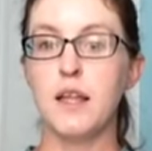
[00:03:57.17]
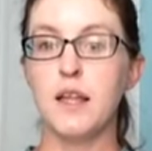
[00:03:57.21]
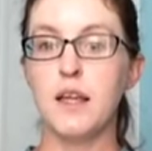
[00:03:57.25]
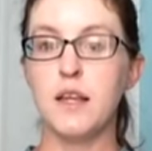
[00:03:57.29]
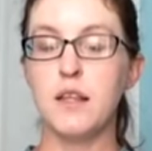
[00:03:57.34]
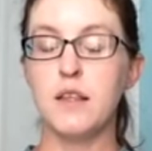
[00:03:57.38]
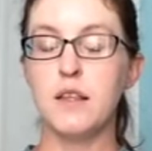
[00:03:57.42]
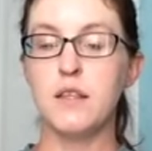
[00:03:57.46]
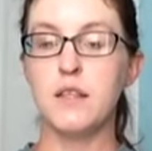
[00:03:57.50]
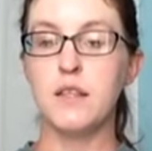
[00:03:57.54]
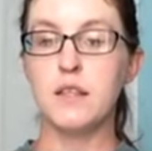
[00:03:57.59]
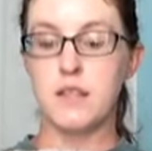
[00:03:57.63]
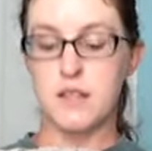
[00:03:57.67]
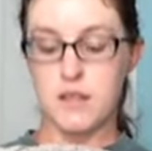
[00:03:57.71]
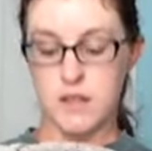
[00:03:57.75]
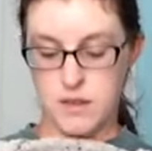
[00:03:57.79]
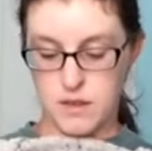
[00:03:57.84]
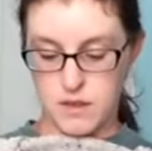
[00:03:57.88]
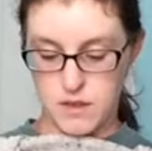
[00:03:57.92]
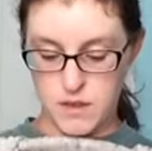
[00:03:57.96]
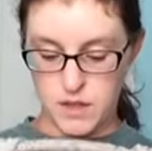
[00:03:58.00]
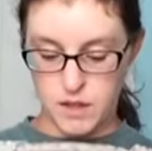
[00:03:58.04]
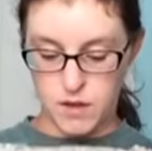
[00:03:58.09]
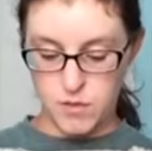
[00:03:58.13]
it's
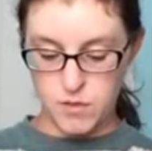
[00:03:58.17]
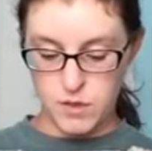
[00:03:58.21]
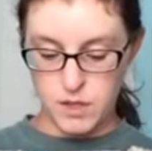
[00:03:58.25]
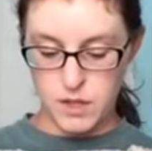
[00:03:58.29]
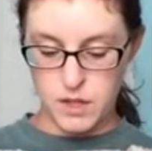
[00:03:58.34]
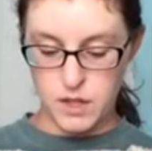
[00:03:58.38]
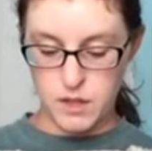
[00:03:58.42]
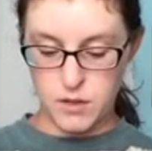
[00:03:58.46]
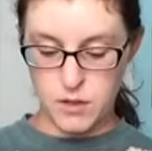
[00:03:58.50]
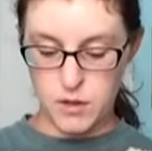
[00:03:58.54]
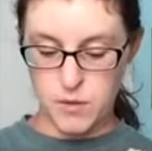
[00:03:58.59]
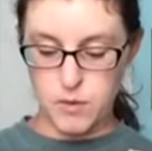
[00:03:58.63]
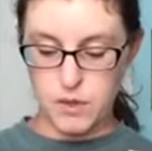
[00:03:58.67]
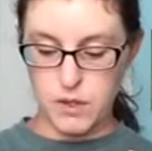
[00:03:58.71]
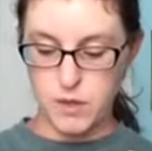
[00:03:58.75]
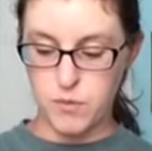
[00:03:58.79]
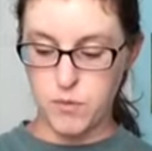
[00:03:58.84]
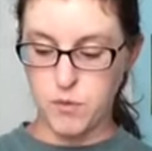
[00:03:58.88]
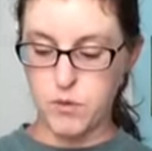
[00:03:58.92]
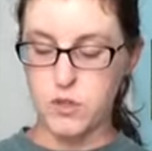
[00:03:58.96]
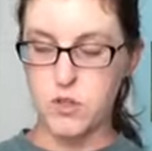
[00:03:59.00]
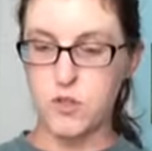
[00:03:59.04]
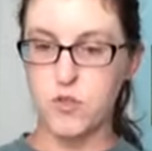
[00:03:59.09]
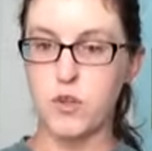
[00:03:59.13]
the only color I really
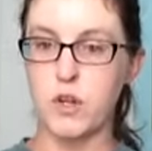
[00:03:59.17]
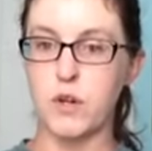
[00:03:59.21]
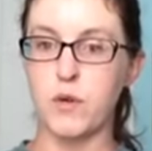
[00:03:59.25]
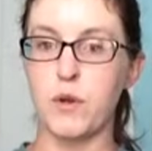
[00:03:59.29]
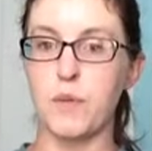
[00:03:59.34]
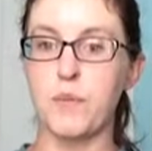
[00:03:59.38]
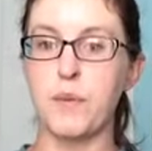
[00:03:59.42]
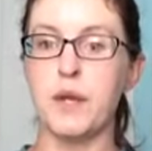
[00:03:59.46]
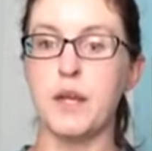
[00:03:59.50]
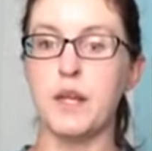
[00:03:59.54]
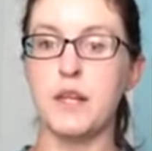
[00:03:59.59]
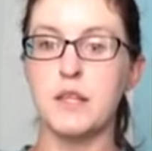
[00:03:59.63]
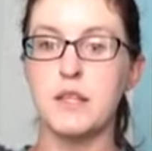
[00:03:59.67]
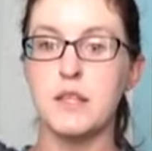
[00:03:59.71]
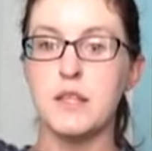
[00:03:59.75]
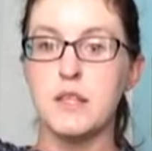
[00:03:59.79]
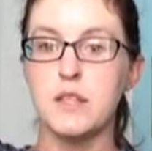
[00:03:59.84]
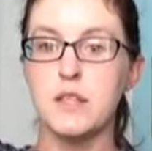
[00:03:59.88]
want to try to repeat is